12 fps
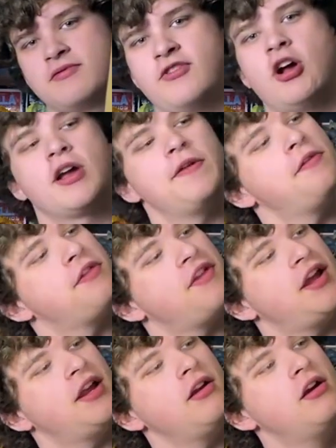fucking
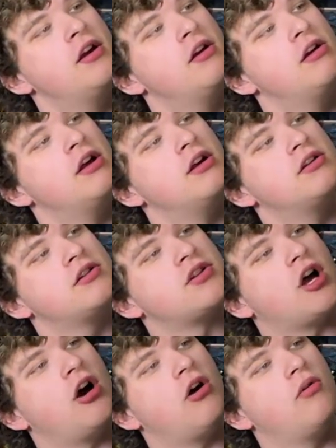thing.
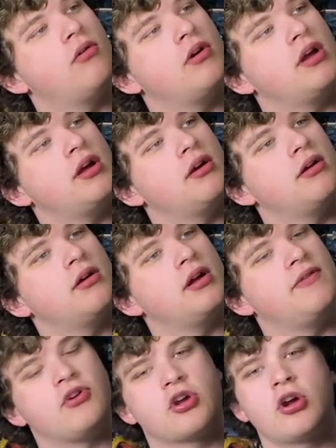So,
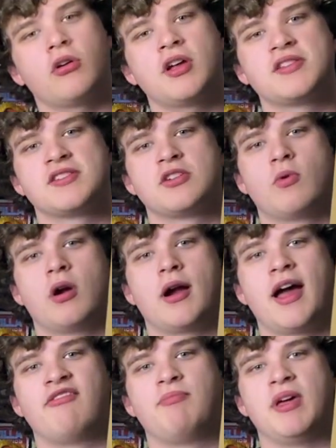if you're curious as to where
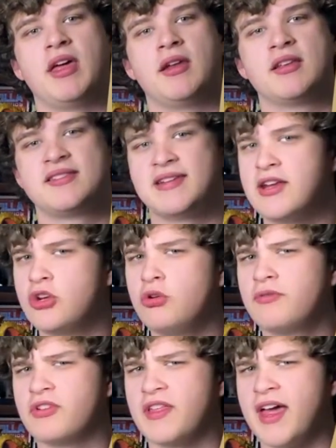I've been, stay
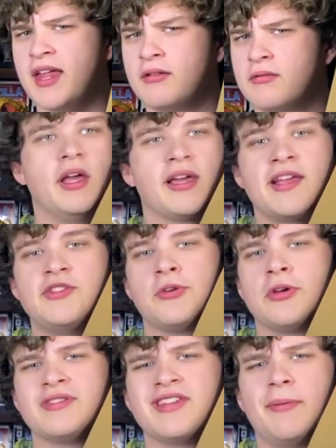tuned for that. In case you
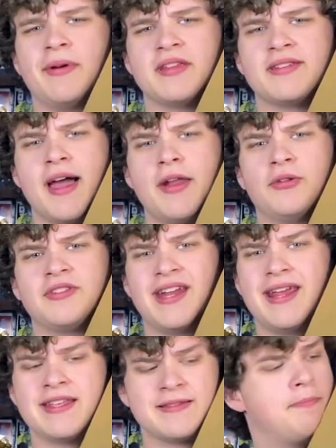couldn't tell by the title,
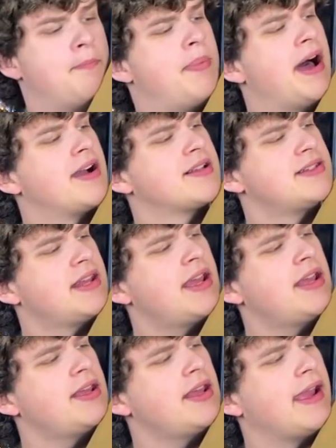today is box
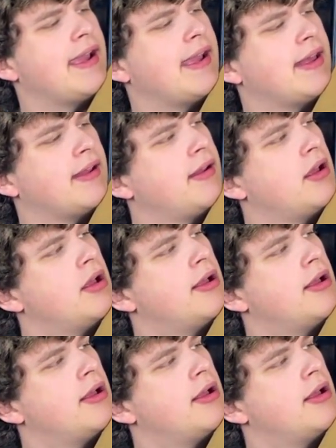day, and